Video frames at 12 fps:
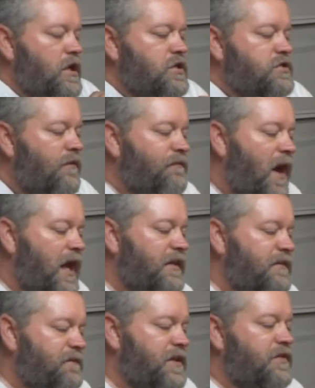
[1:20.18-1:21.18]
So
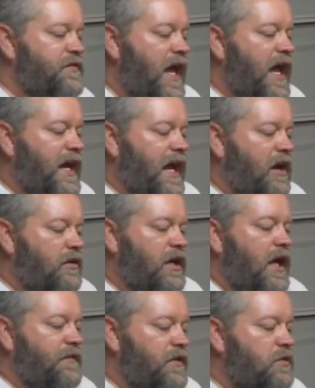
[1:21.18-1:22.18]
finally figured that out,
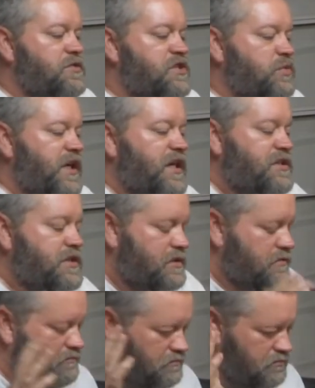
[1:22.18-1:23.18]
got those switched.
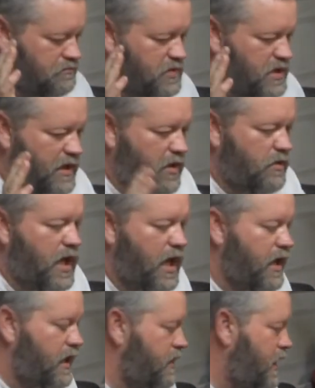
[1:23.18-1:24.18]
It's like,
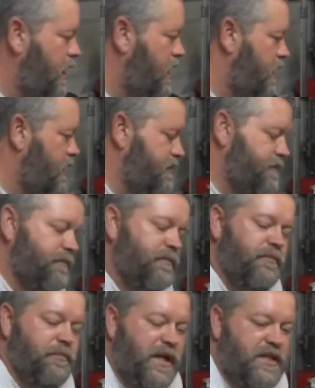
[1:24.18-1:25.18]
okay, yay,
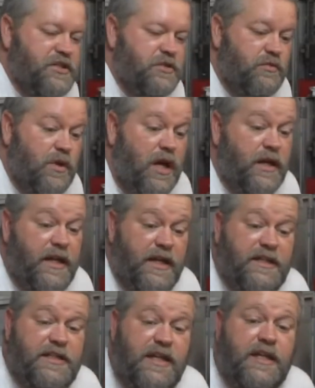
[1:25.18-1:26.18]
bike should run, and
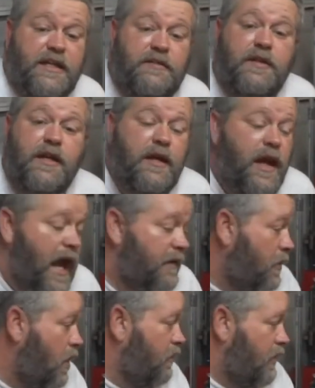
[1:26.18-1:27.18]
it did. And
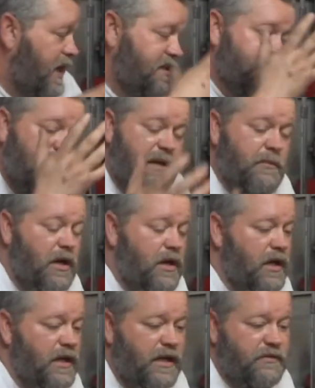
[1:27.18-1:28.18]
all the lights came
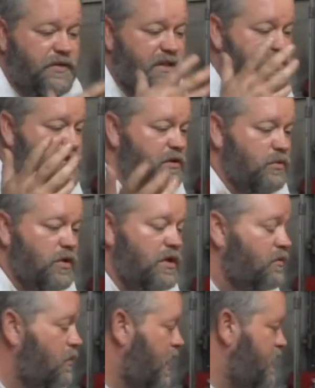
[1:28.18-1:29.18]
on, everything started
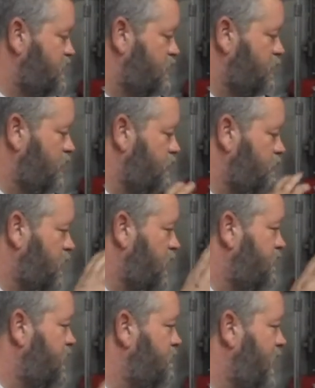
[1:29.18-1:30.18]
working right, so put
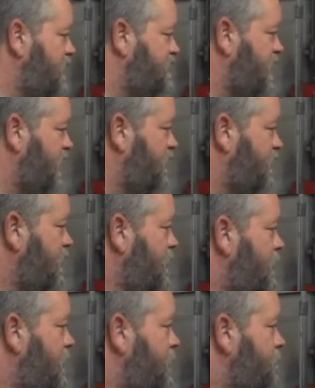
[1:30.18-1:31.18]
everything back together,
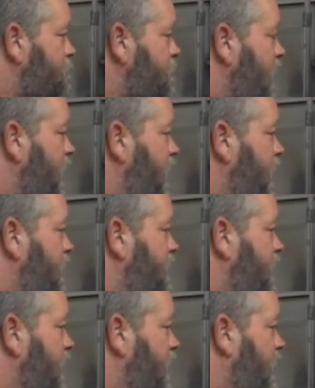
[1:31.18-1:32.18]

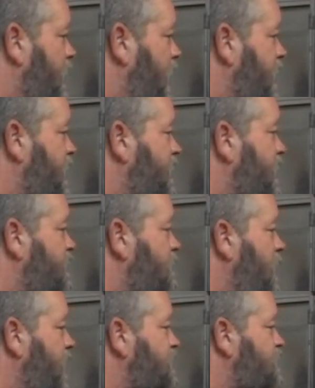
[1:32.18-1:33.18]
and I could get the
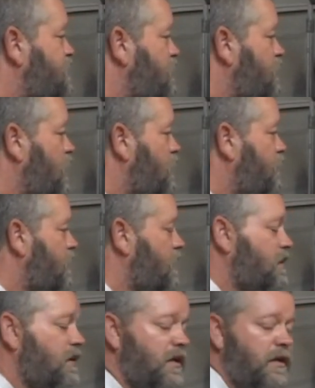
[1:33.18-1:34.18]
bike to turn
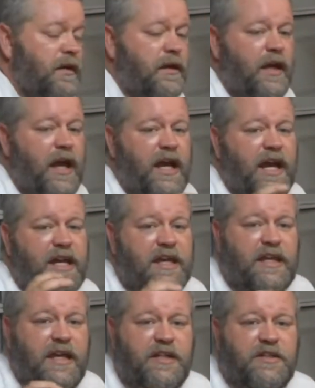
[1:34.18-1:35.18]
over, and I
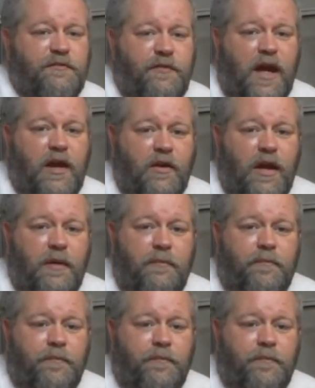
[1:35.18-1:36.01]
could get it to fire up.